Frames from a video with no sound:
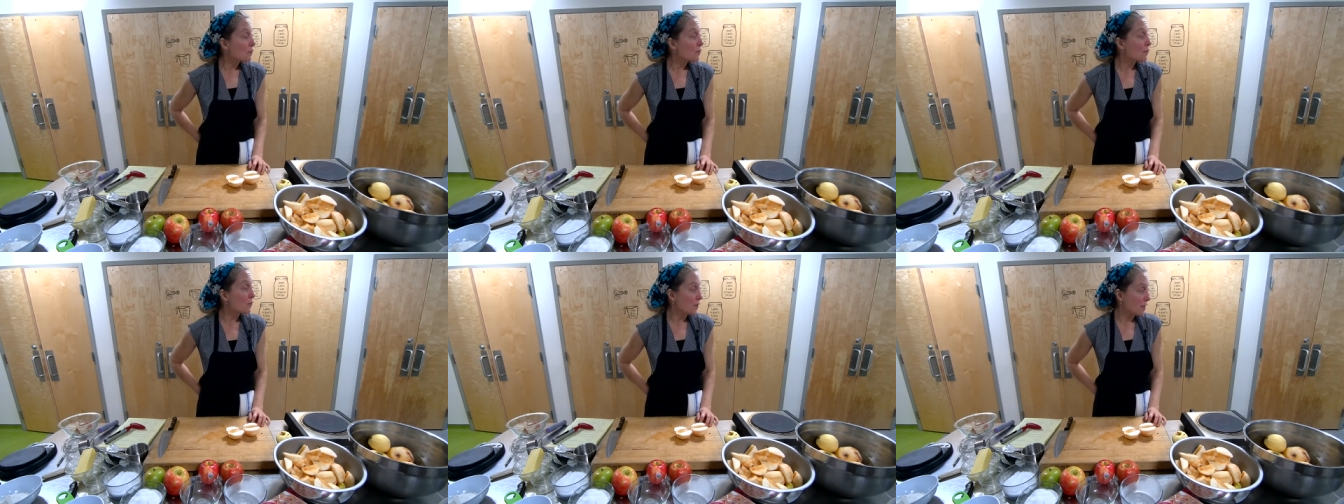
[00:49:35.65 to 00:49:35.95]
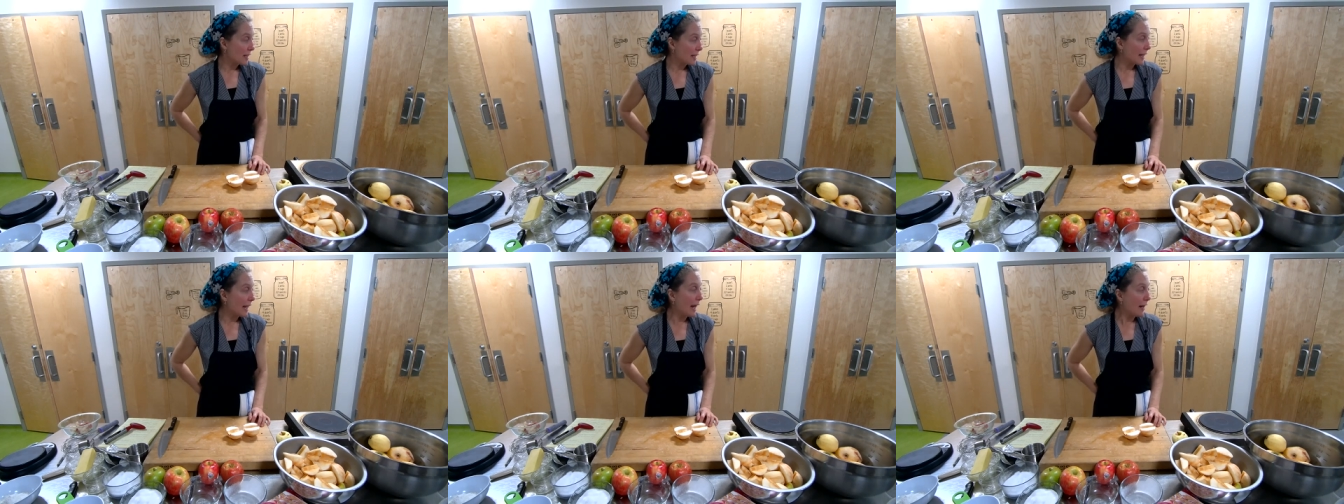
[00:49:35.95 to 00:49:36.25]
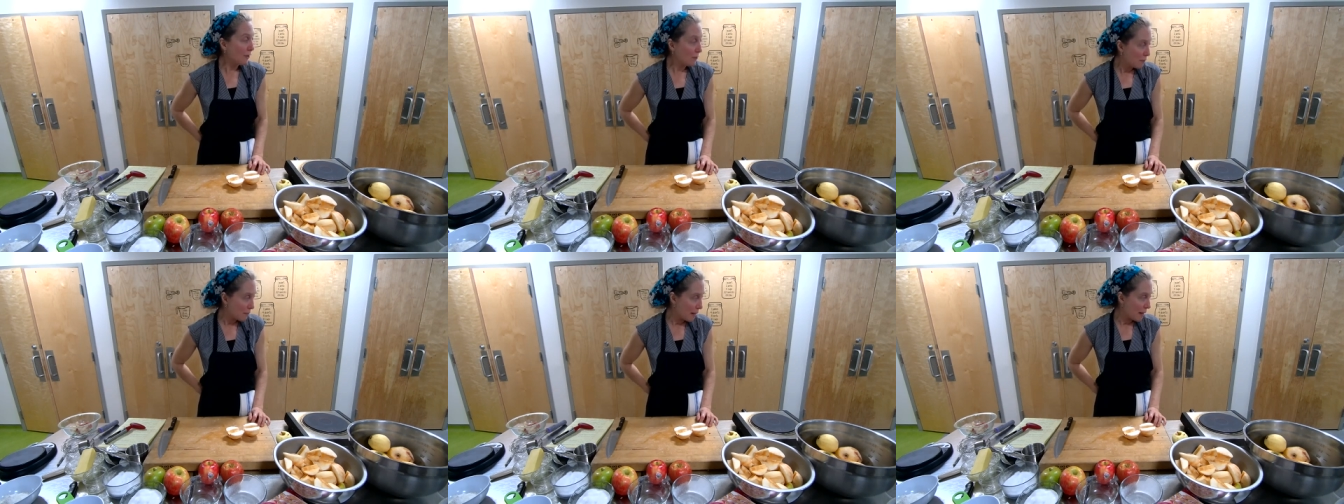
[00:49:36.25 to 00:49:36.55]
for the
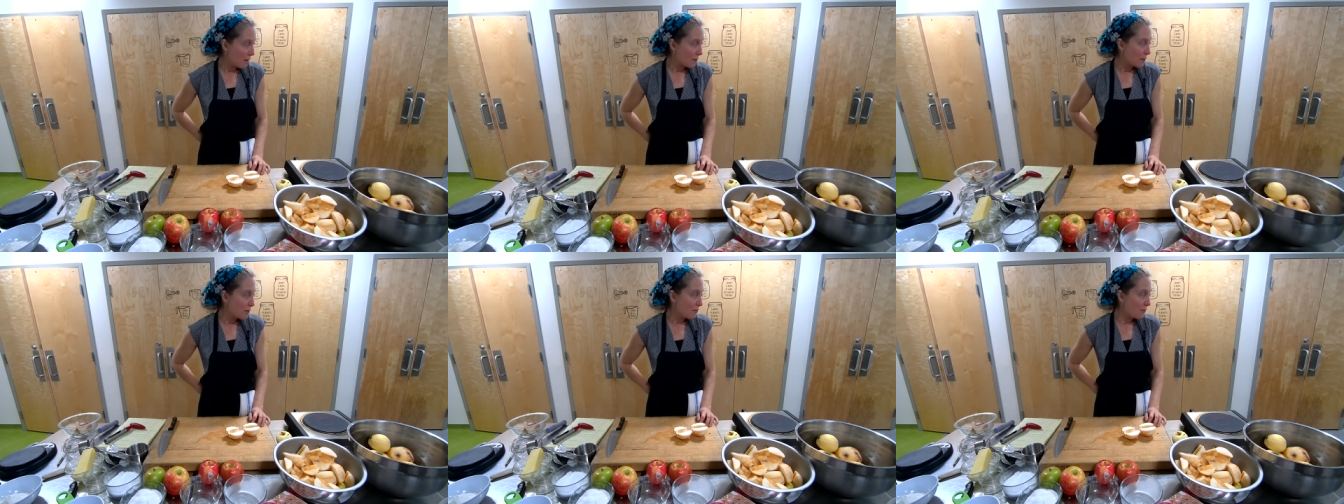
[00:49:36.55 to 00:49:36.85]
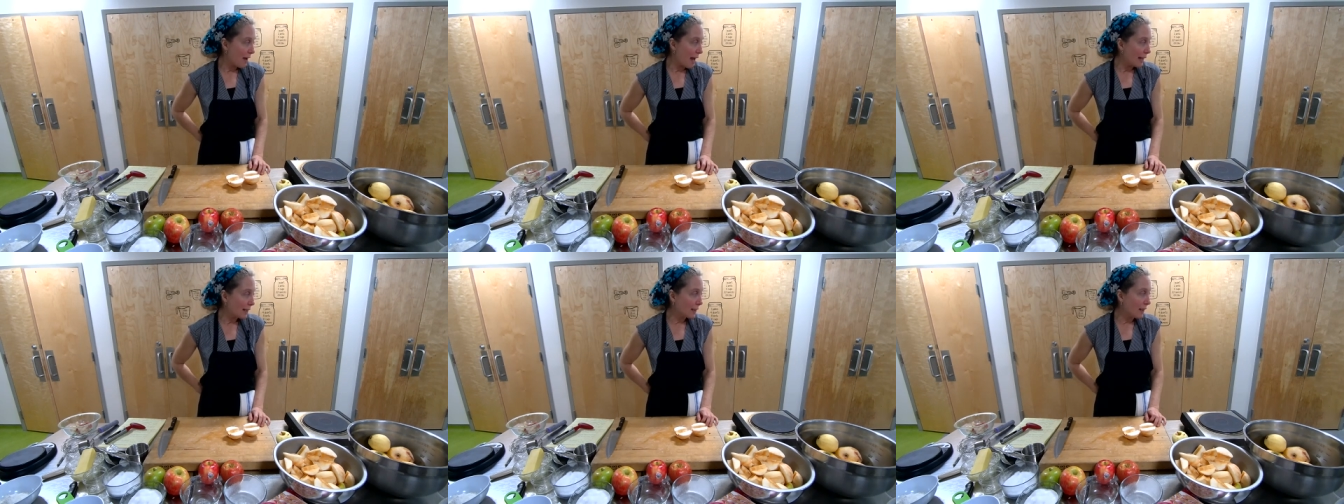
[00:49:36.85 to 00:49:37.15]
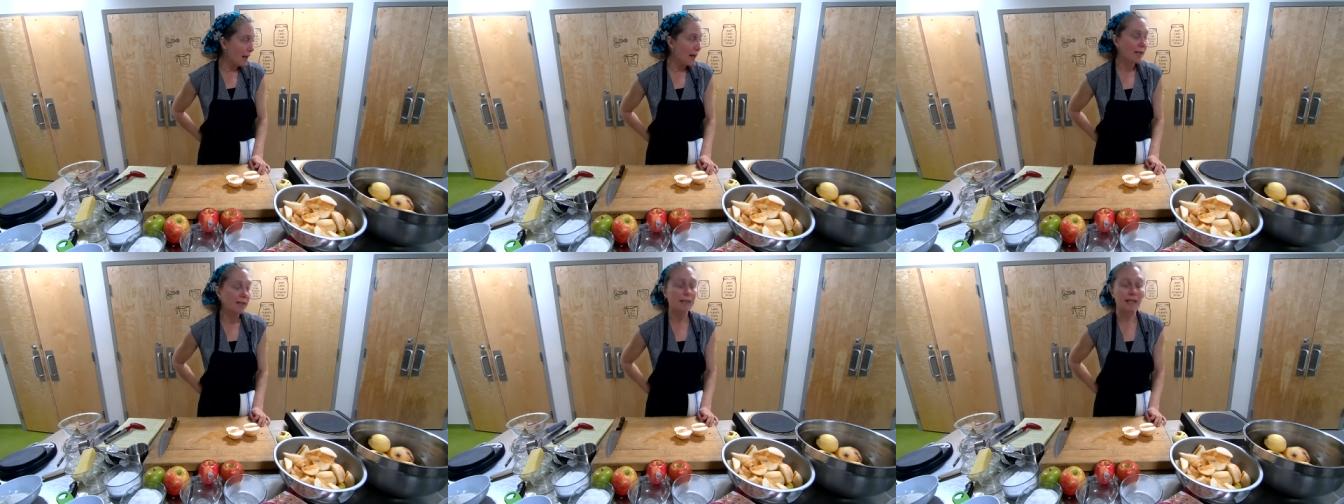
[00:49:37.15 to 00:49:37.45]
caramel, the fat
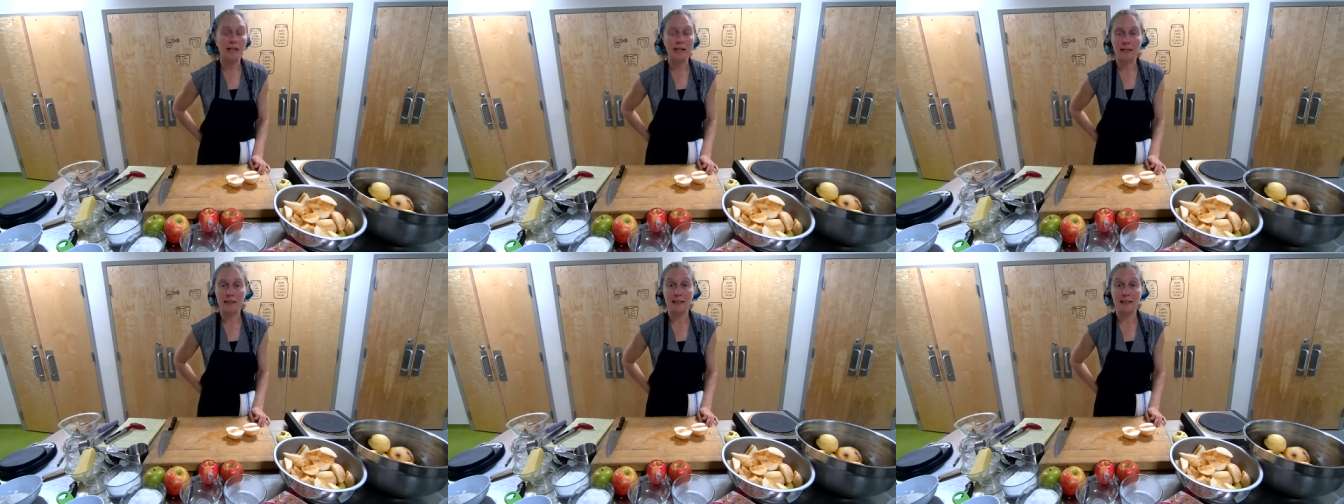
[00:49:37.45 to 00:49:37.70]
content